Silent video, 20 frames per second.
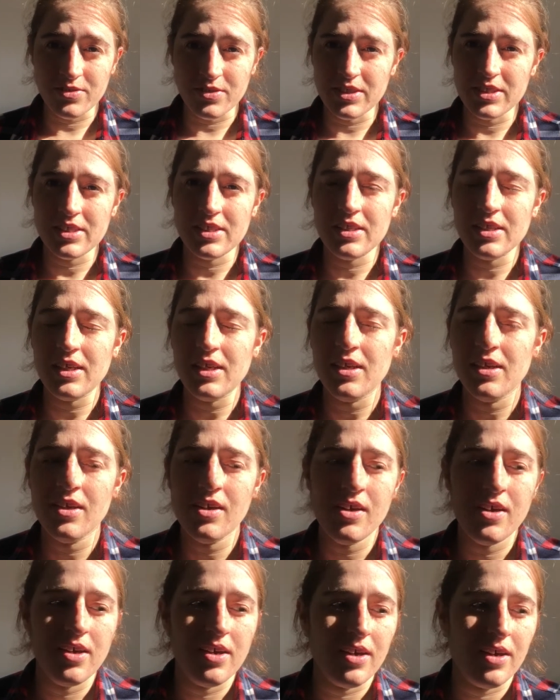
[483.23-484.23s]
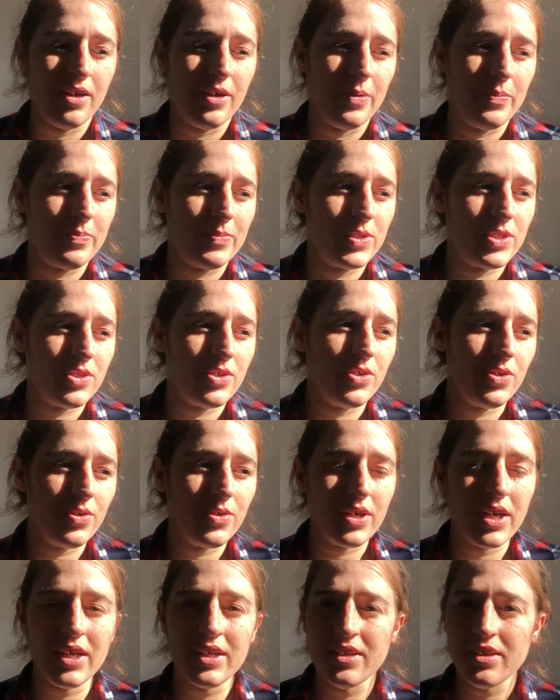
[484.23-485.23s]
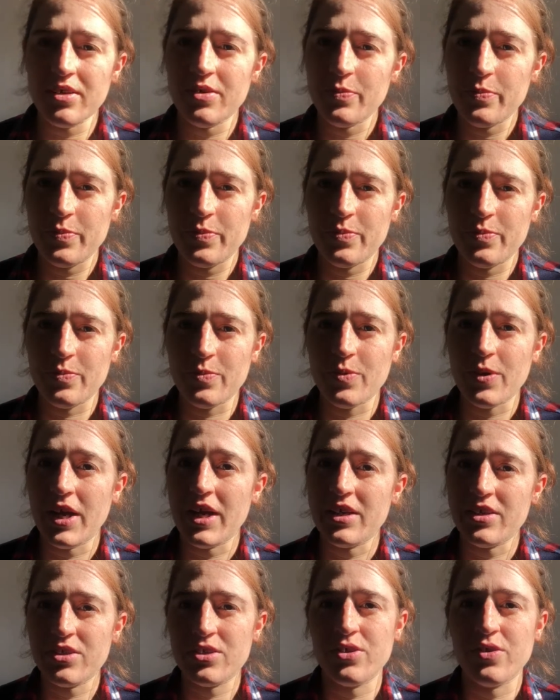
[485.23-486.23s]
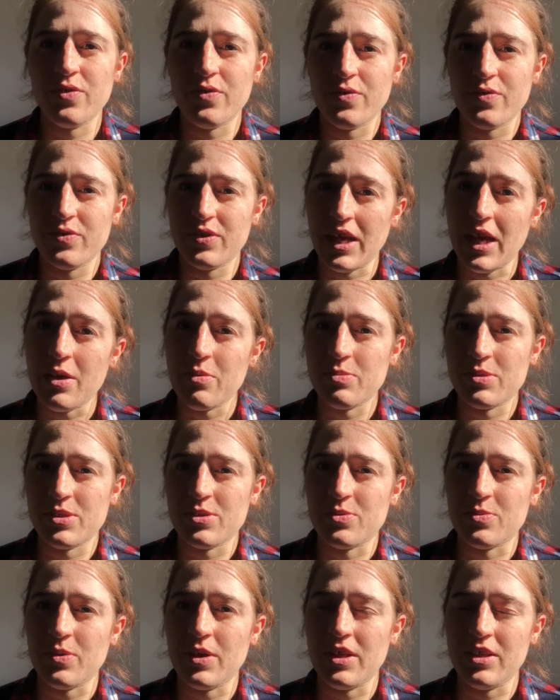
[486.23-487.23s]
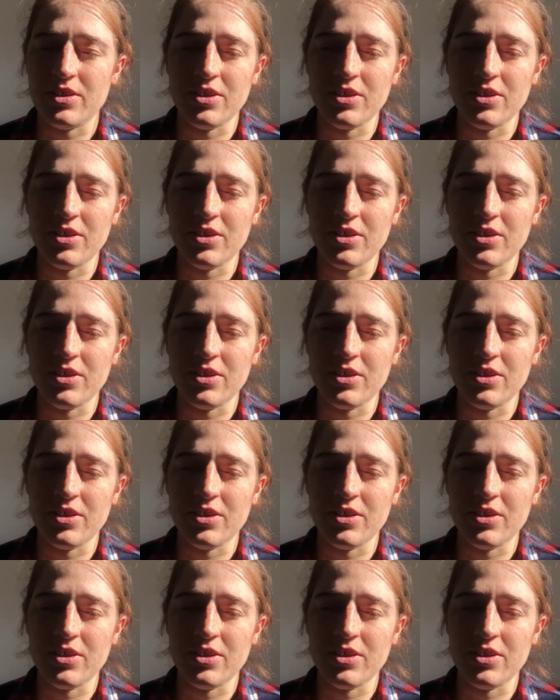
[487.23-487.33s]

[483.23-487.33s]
recently. Um, so you get a range of times as well,